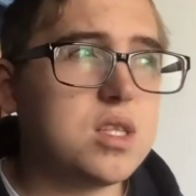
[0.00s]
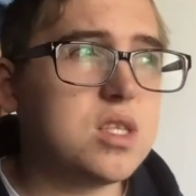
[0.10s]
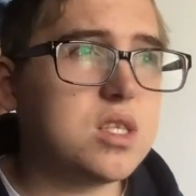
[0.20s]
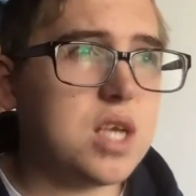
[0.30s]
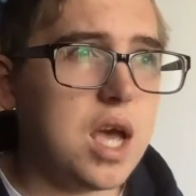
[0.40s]

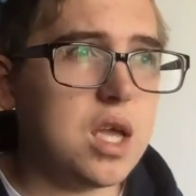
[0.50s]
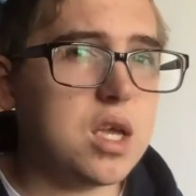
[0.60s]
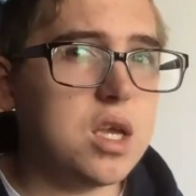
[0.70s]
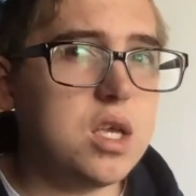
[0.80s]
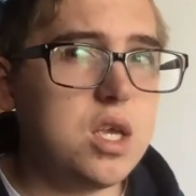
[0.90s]
tech
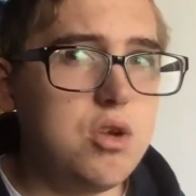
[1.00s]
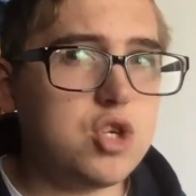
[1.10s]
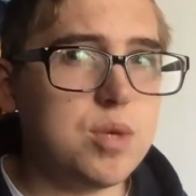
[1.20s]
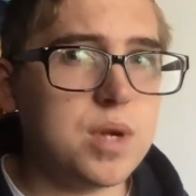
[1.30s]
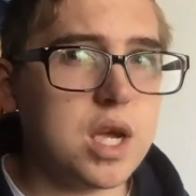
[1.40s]

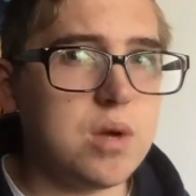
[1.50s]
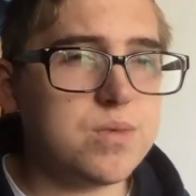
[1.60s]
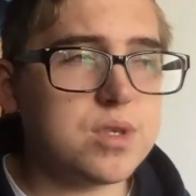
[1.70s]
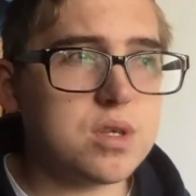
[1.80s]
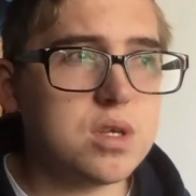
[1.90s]
YouTube
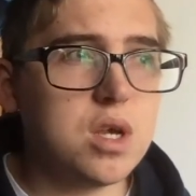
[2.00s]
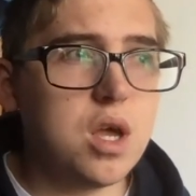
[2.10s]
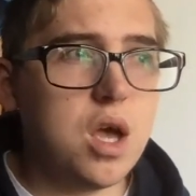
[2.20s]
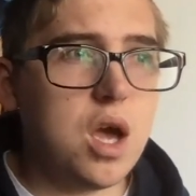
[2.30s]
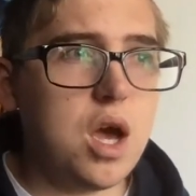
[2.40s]
account.
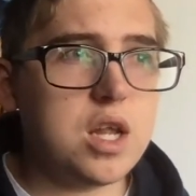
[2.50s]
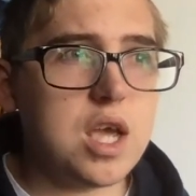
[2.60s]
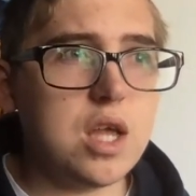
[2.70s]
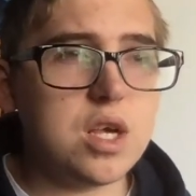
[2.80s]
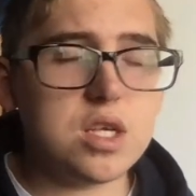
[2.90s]
And
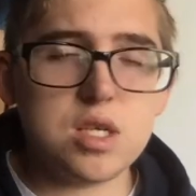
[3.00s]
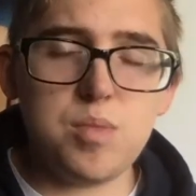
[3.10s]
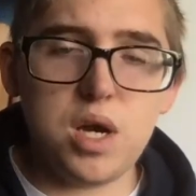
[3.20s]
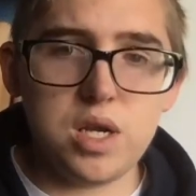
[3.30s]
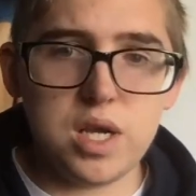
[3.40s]
again, that's in
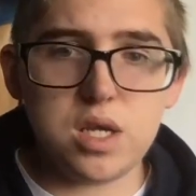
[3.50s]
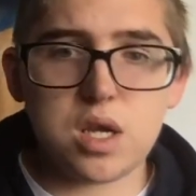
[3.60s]
my link